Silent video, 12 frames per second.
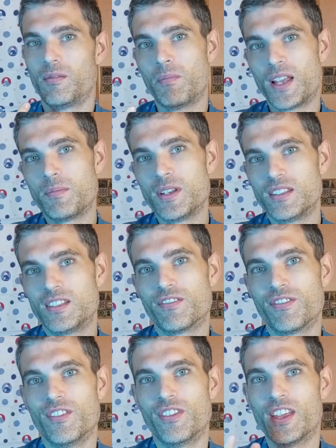may be
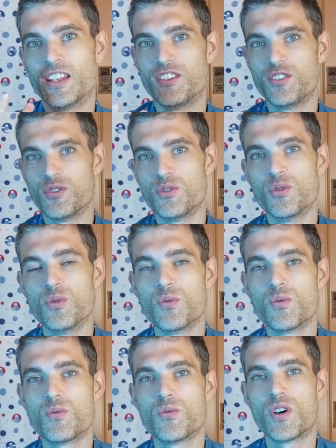different than you
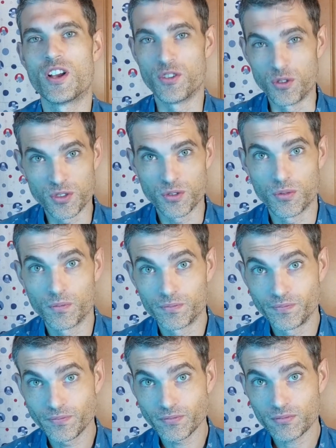are used to.
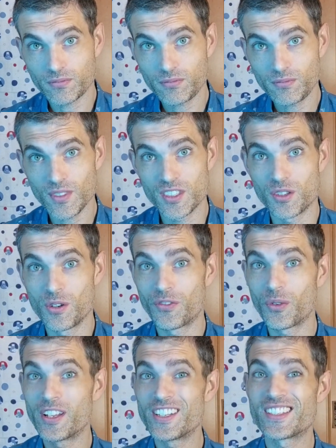So you have
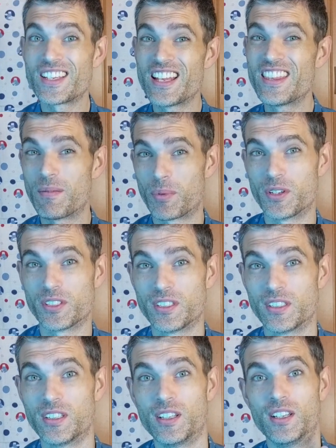to understand that
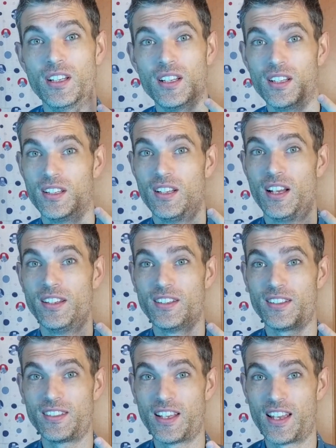person,
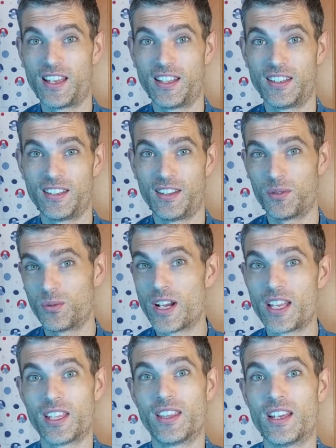understand the
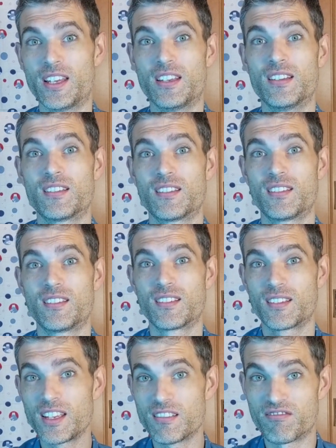way that they
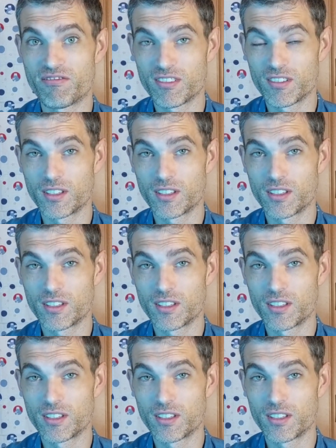give,